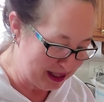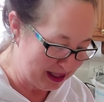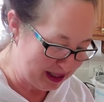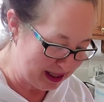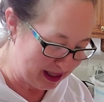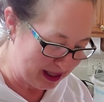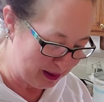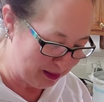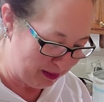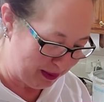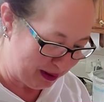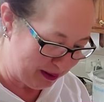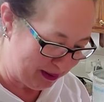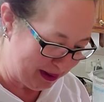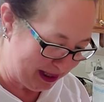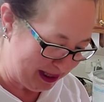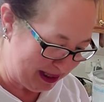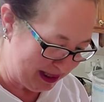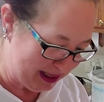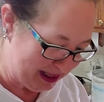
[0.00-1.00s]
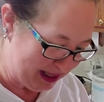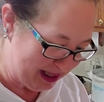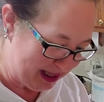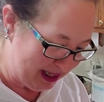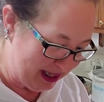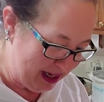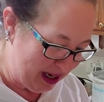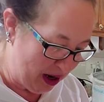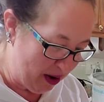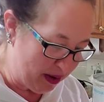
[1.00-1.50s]
experiment.
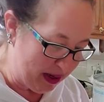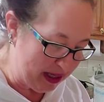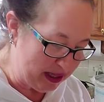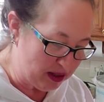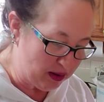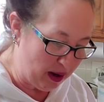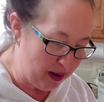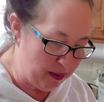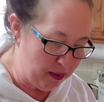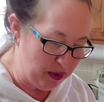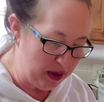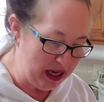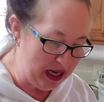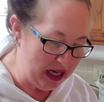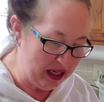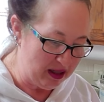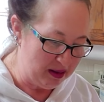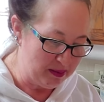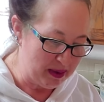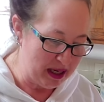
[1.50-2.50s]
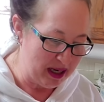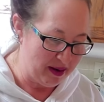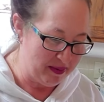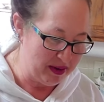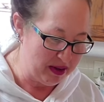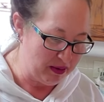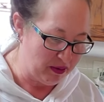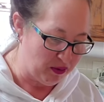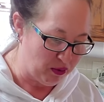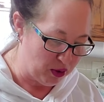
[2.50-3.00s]
Okay, so I preheated my oven
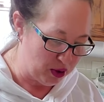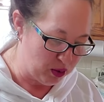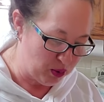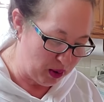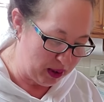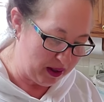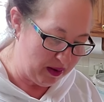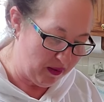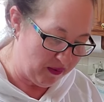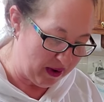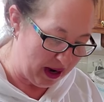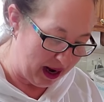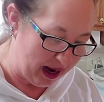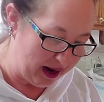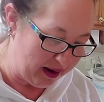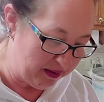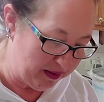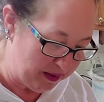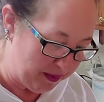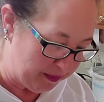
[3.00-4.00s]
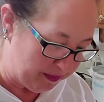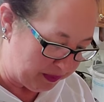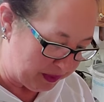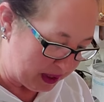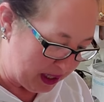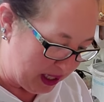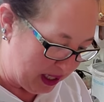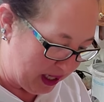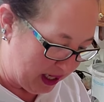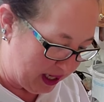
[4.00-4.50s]
to 425,
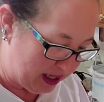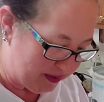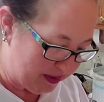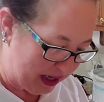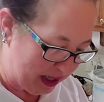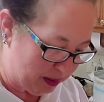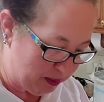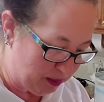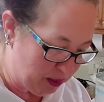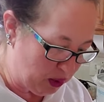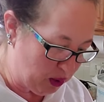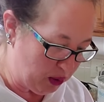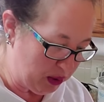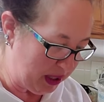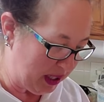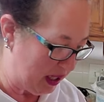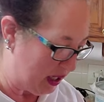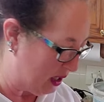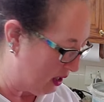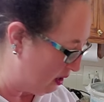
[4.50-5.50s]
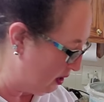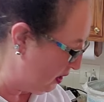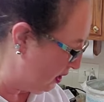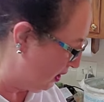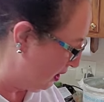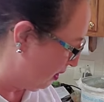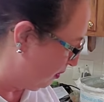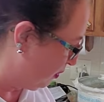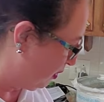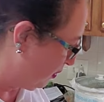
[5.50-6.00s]
and I've got a bowl here.
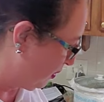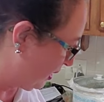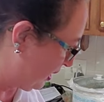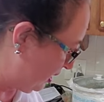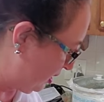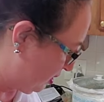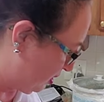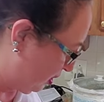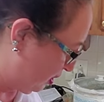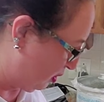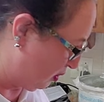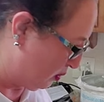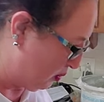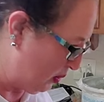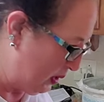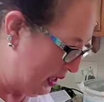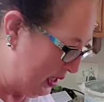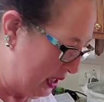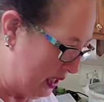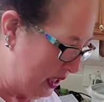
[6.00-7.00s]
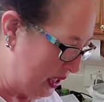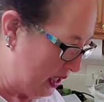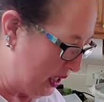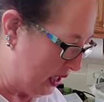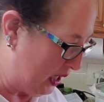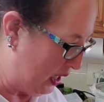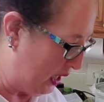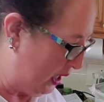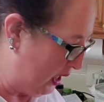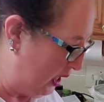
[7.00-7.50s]
And what we're going to do,
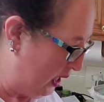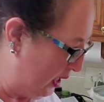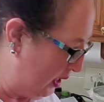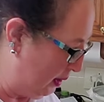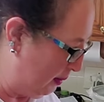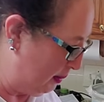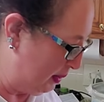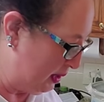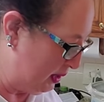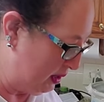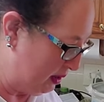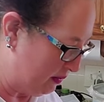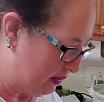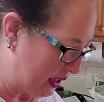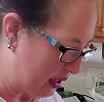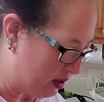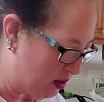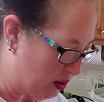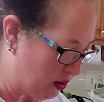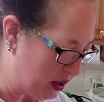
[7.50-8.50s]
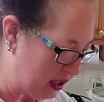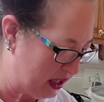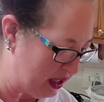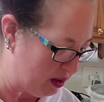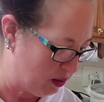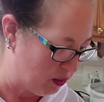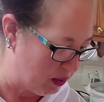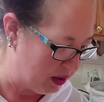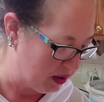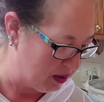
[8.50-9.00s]
I've got coconut
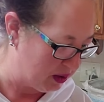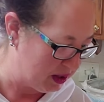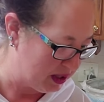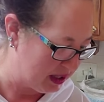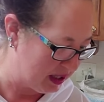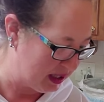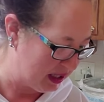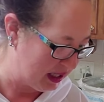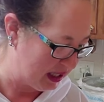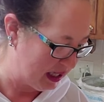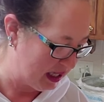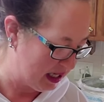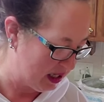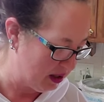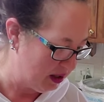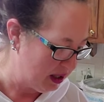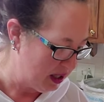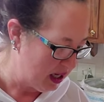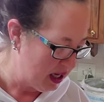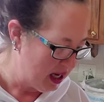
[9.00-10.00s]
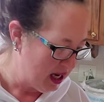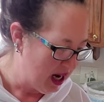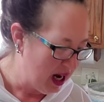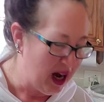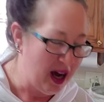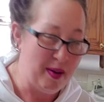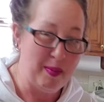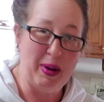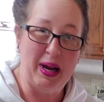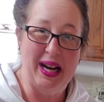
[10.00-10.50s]
oil sitting here.
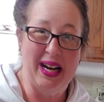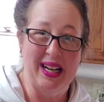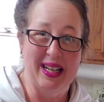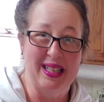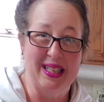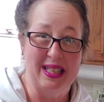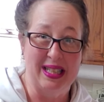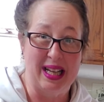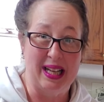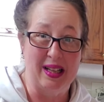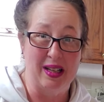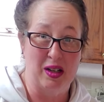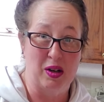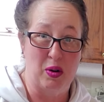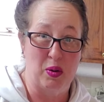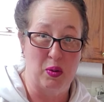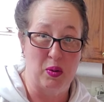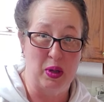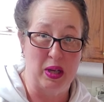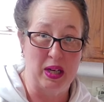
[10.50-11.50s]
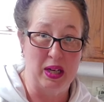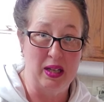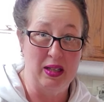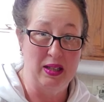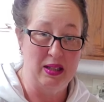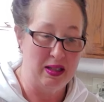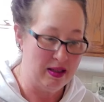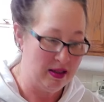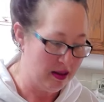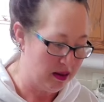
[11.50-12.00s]
I had solid coconut
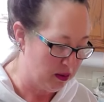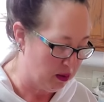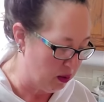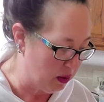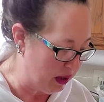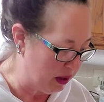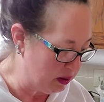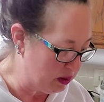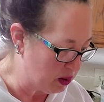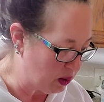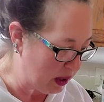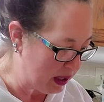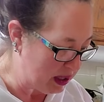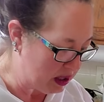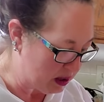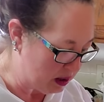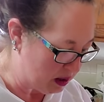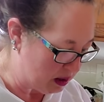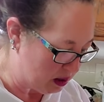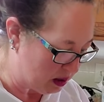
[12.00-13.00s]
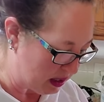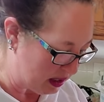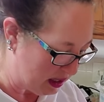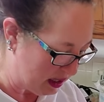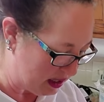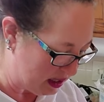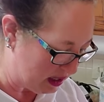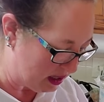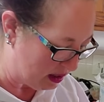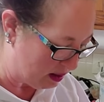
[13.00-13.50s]
oil, so I just did
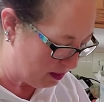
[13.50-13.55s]
this in the